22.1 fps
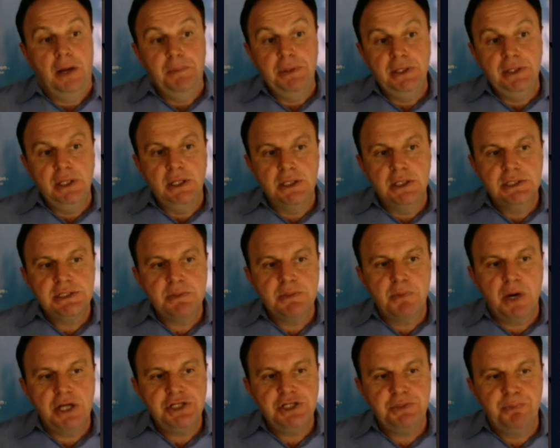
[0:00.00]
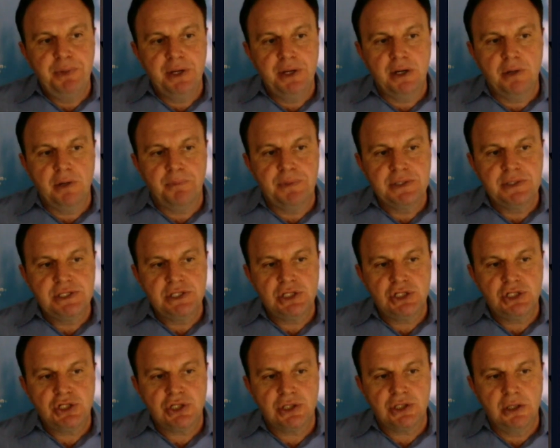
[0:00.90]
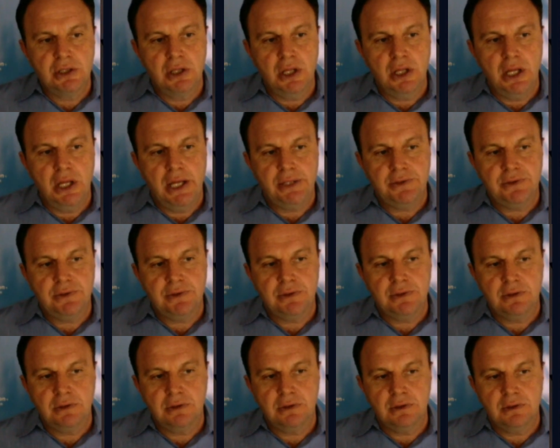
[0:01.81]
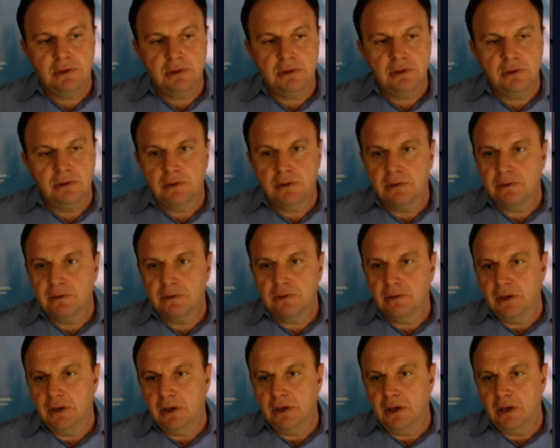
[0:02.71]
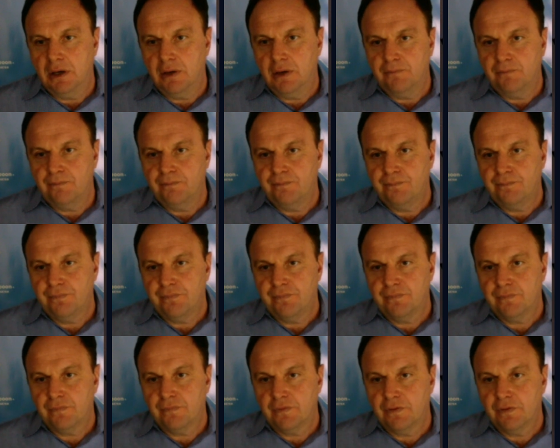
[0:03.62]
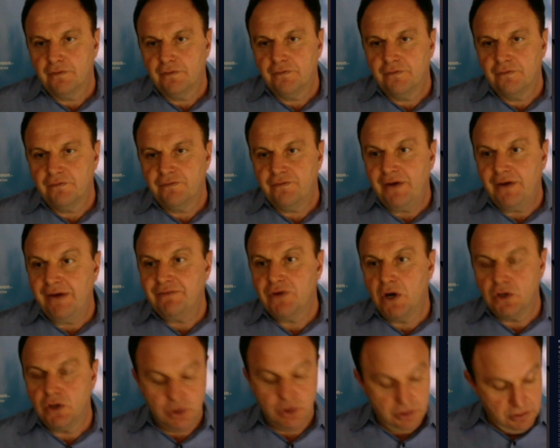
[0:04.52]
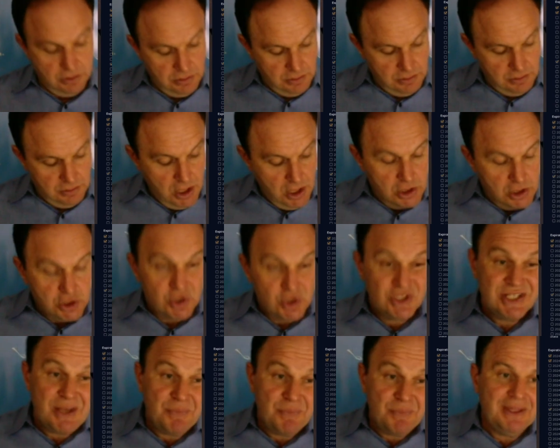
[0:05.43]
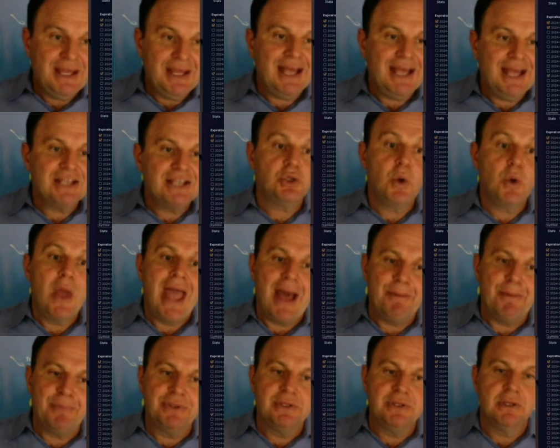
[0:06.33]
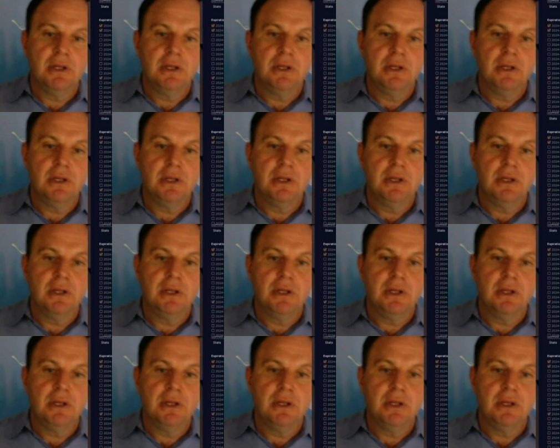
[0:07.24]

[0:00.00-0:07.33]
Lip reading: It is a much bigger position at 500. So something has to happen